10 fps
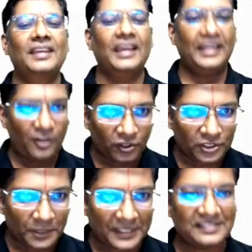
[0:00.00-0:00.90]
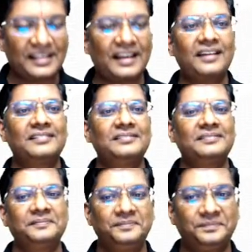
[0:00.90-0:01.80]
Any concept is there?
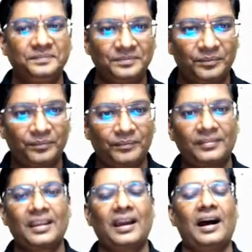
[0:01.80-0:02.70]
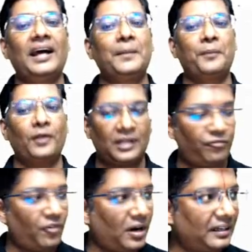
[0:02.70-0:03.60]
Ionic product
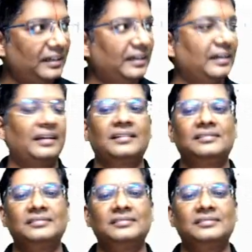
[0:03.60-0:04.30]
of water